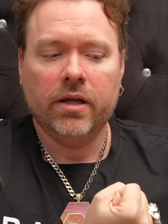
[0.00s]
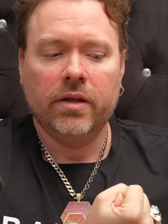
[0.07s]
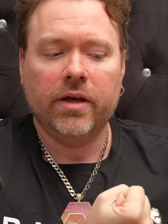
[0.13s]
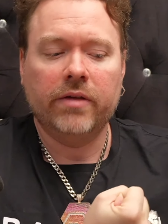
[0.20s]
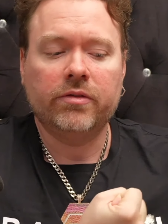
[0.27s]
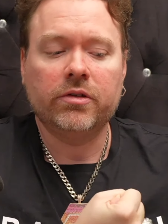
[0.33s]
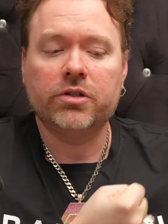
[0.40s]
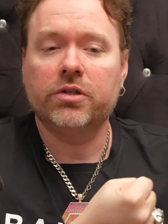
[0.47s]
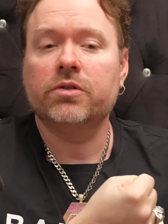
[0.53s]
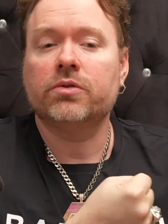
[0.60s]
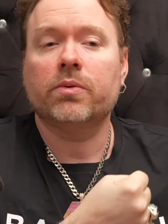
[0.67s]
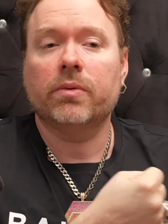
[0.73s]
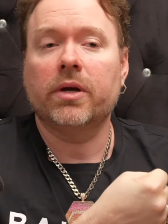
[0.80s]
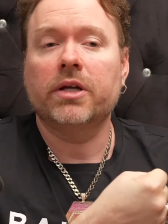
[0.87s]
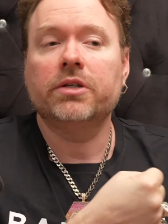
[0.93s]
they have to choose
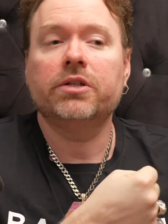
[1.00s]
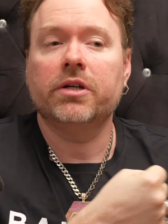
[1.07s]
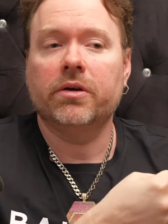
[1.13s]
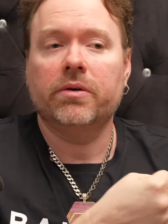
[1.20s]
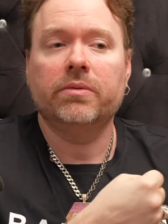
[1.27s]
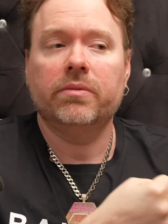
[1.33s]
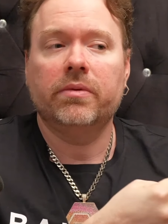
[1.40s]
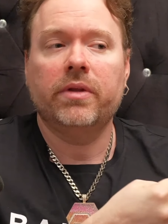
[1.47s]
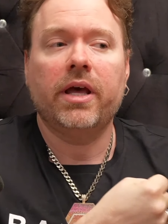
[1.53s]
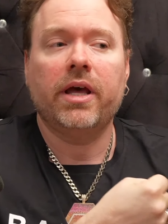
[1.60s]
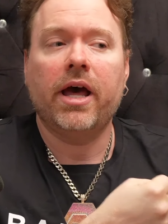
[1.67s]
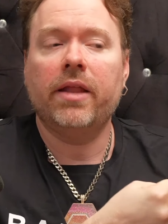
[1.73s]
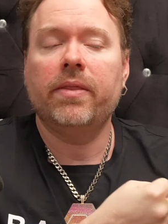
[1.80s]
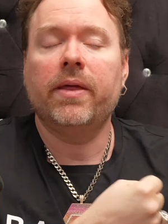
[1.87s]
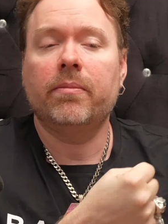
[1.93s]
what ratio they
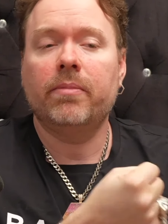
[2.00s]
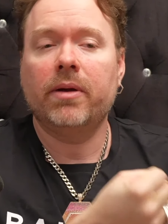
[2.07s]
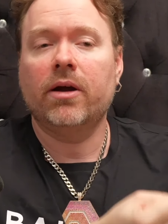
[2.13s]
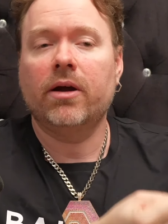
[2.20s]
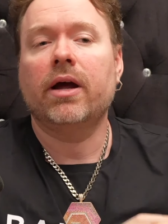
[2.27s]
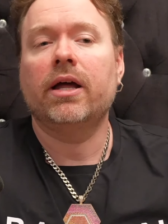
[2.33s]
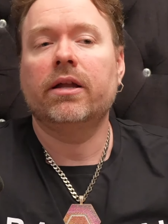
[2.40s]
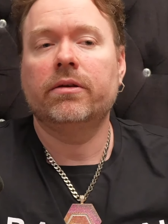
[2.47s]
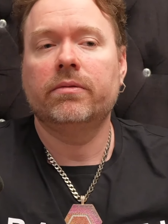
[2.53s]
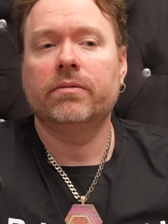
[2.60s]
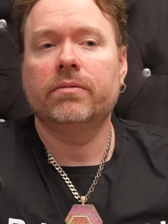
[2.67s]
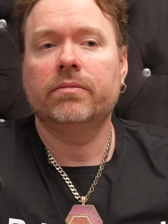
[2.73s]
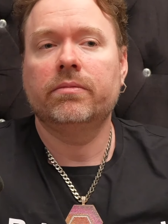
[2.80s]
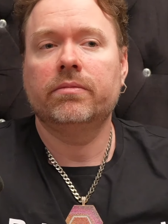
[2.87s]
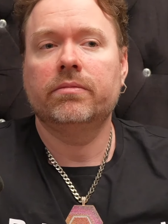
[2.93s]
add that pair at.
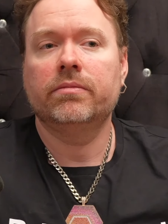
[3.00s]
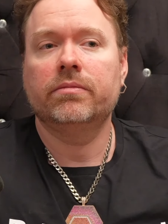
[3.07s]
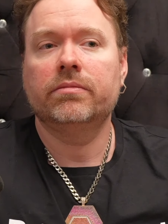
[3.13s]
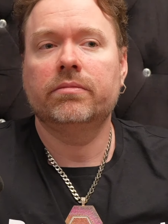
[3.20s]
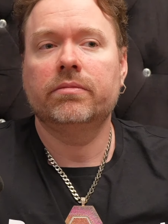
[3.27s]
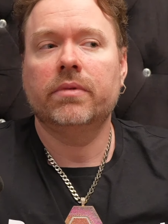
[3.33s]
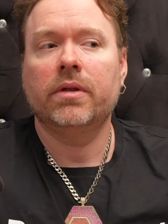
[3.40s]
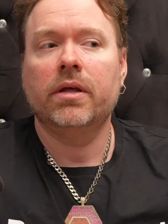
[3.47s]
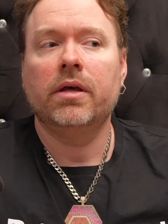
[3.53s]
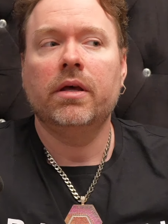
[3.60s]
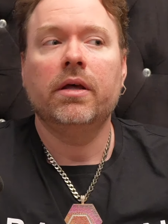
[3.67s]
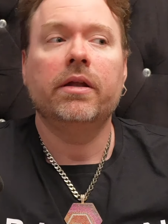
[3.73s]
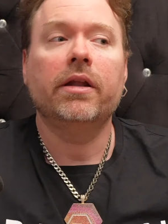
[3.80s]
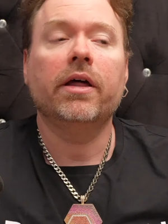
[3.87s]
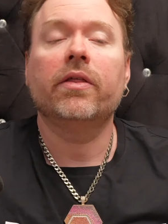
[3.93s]

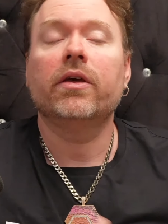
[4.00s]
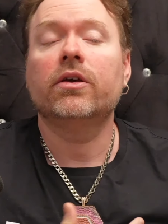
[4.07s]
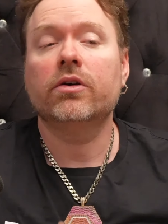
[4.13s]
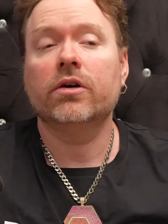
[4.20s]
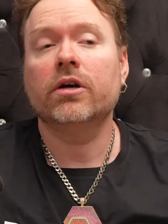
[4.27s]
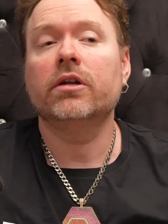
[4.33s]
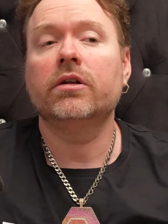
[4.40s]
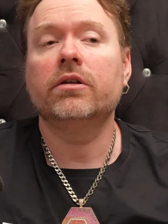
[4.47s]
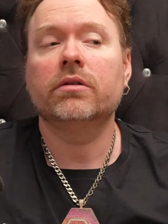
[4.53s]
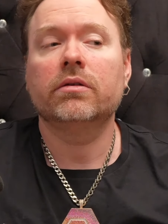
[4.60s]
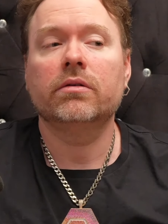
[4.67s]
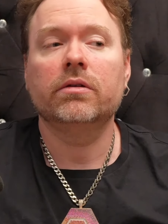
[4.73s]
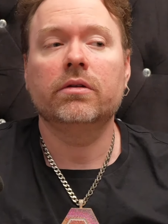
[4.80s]
Now they could,